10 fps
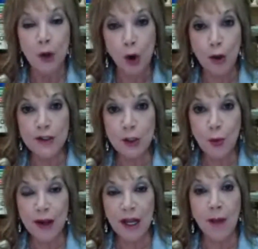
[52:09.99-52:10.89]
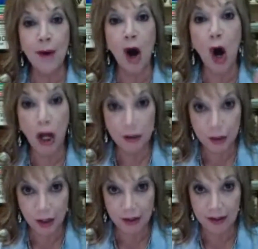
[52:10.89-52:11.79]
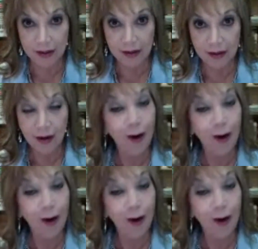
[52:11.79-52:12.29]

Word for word: The goal is to wake up on target